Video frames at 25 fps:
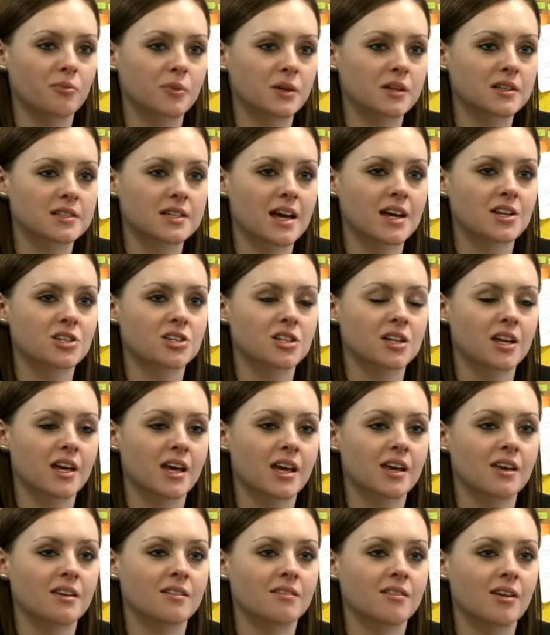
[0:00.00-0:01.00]
because
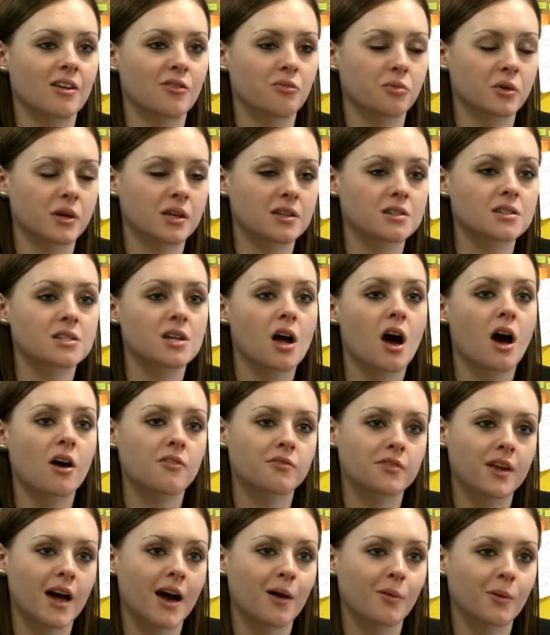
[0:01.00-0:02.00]
actually if we can start
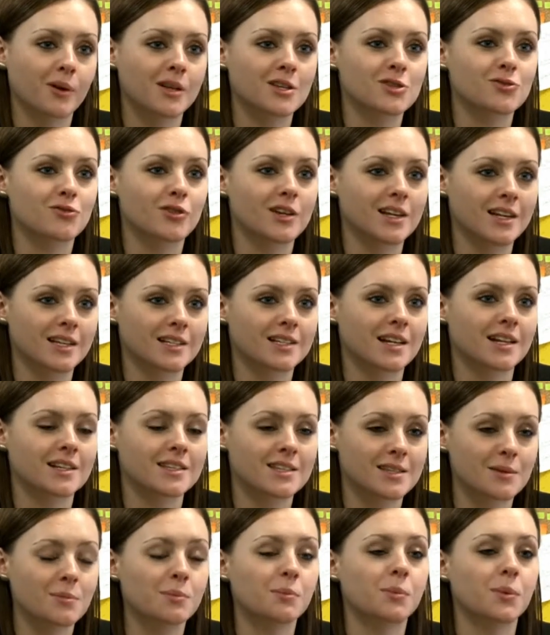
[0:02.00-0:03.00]
off now when it's really dead
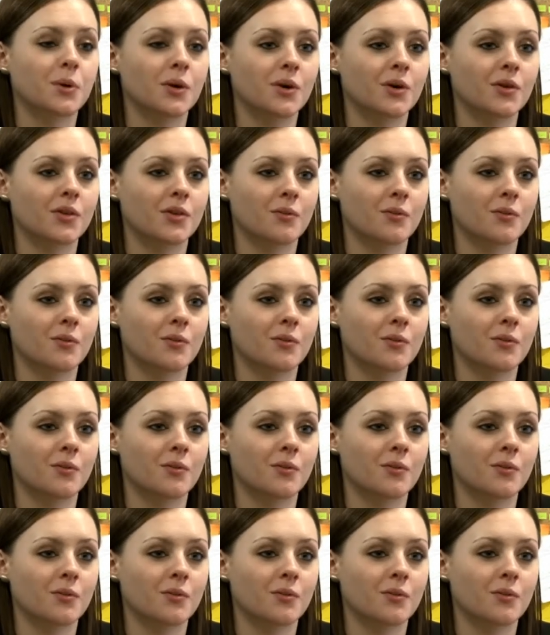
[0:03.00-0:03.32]
simple,